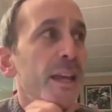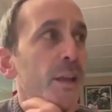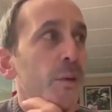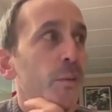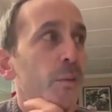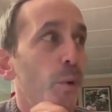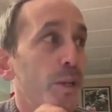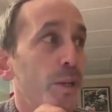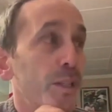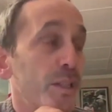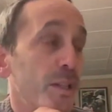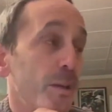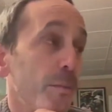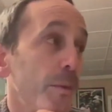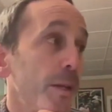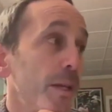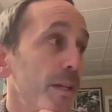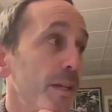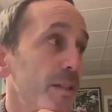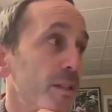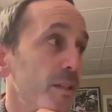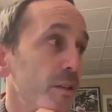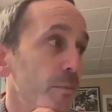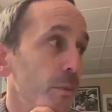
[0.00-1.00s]
in what to
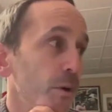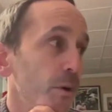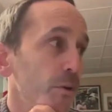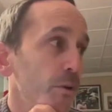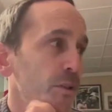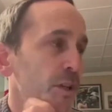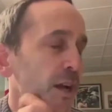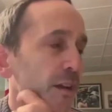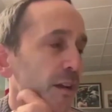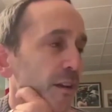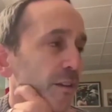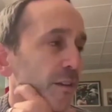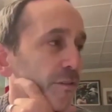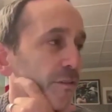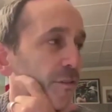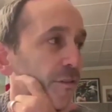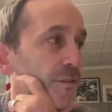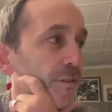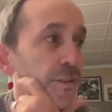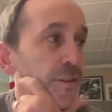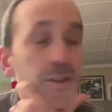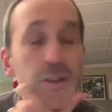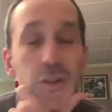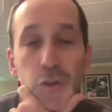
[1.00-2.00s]
me is the most kind of
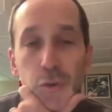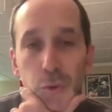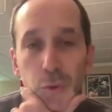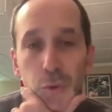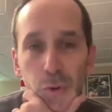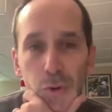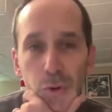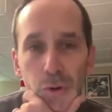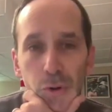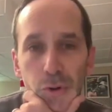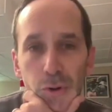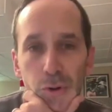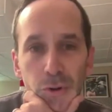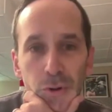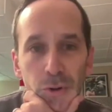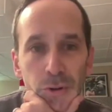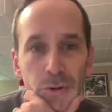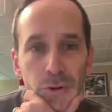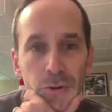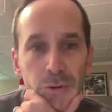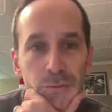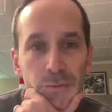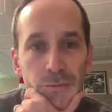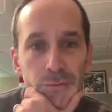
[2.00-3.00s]

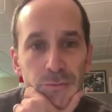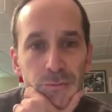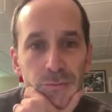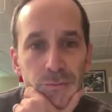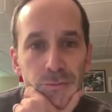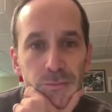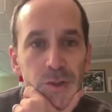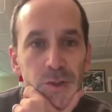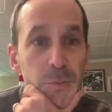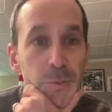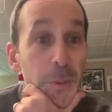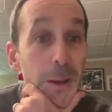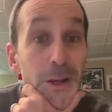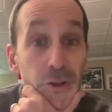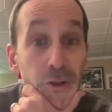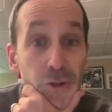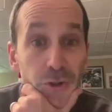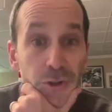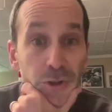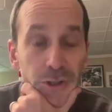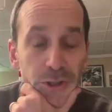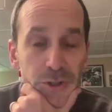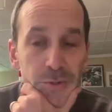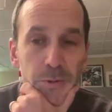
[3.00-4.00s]
visceral
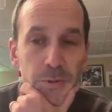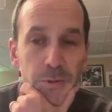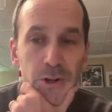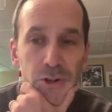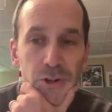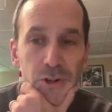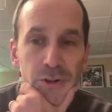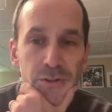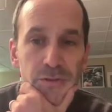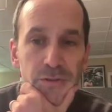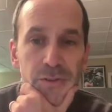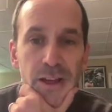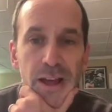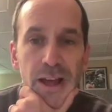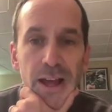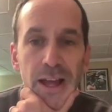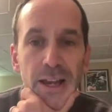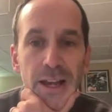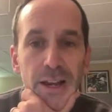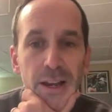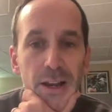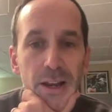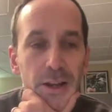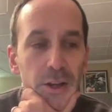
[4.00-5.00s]
spatial expression of
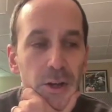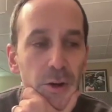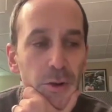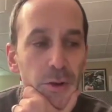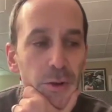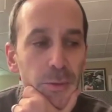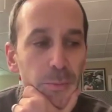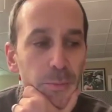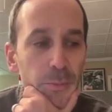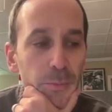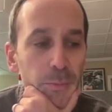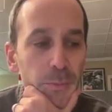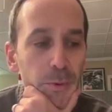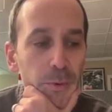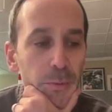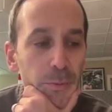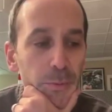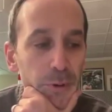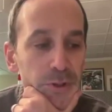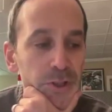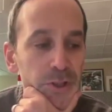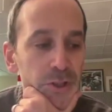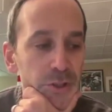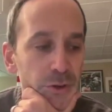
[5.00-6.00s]
that, the
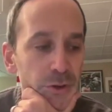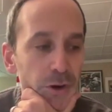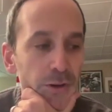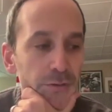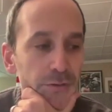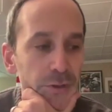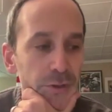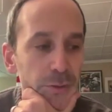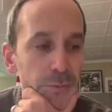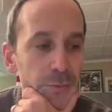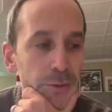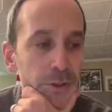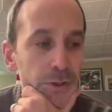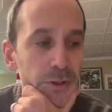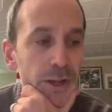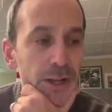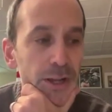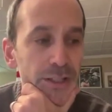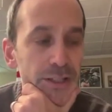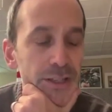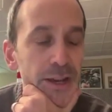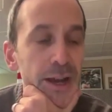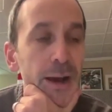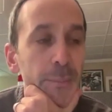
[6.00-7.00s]
prisons are often built
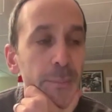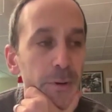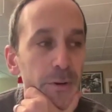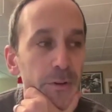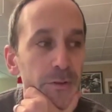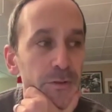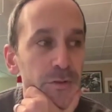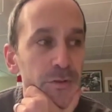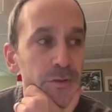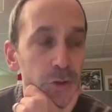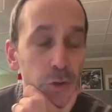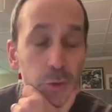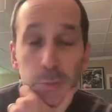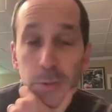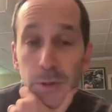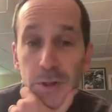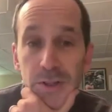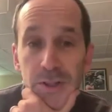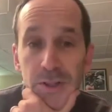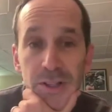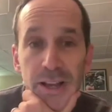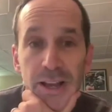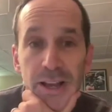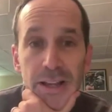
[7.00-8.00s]
on top of
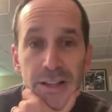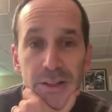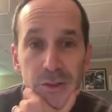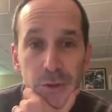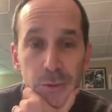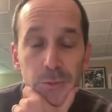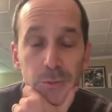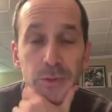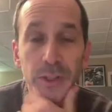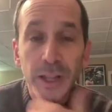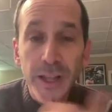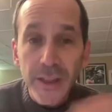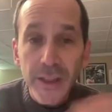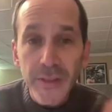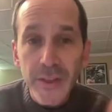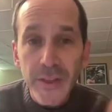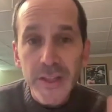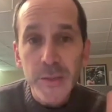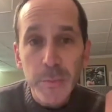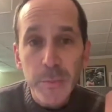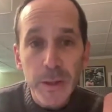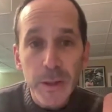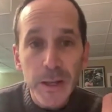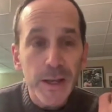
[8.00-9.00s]
surplus land, land
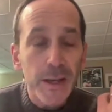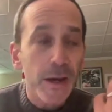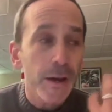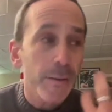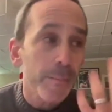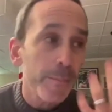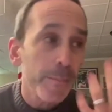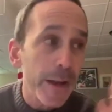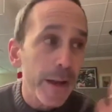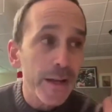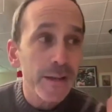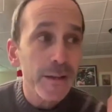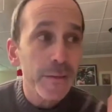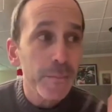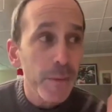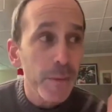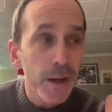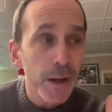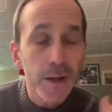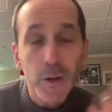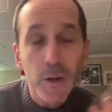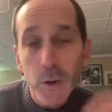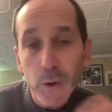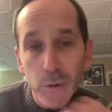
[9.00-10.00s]
that's been abandoned
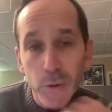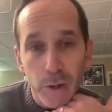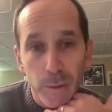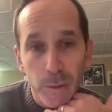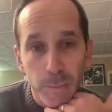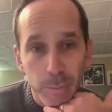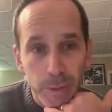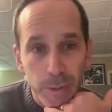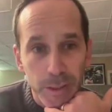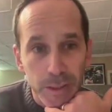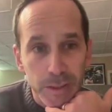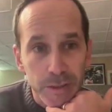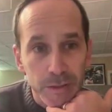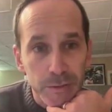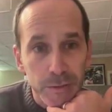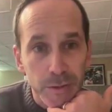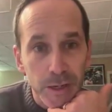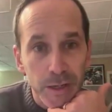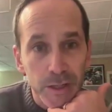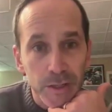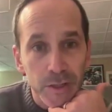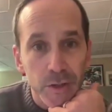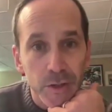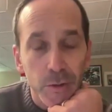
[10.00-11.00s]
by coal companies,
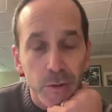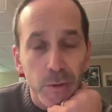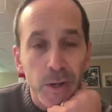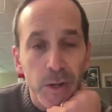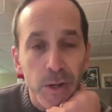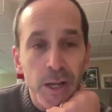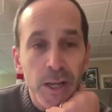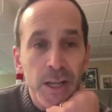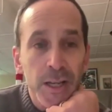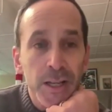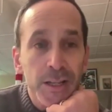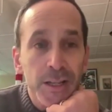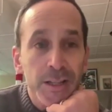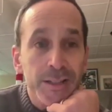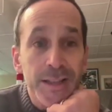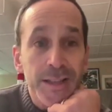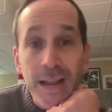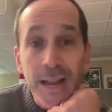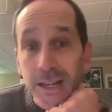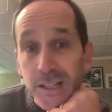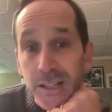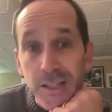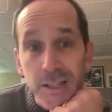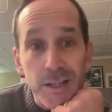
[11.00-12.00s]
right? So
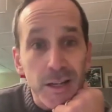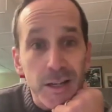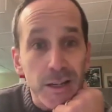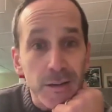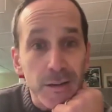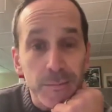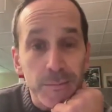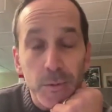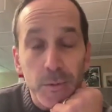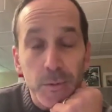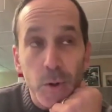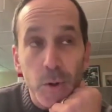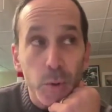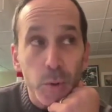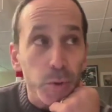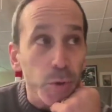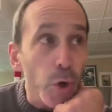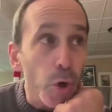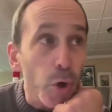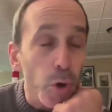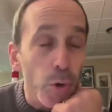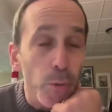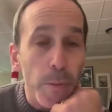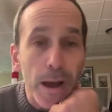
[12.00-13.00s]
next to old
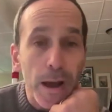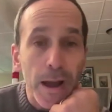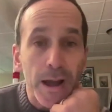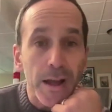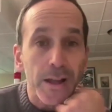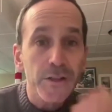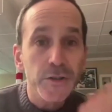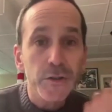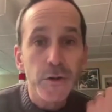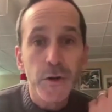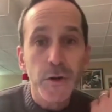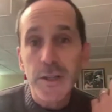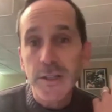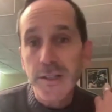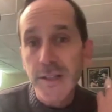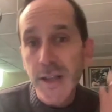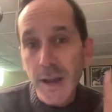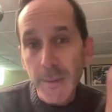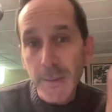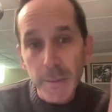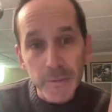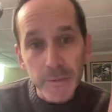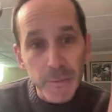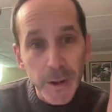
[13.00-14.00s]
coal mines or on
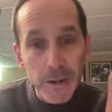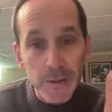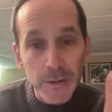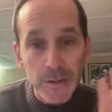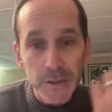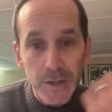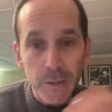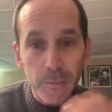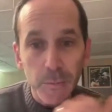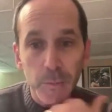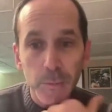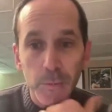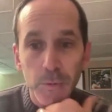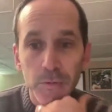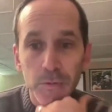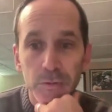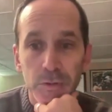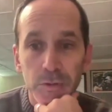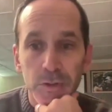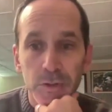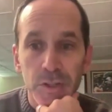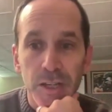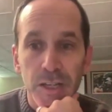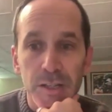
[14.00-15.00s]
top of mountaintop
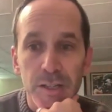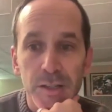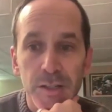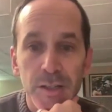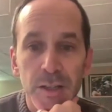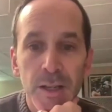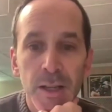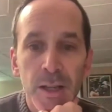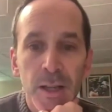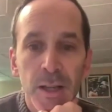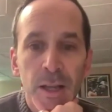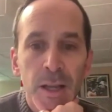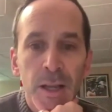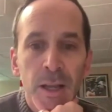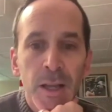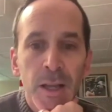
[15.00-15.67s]
removal sites.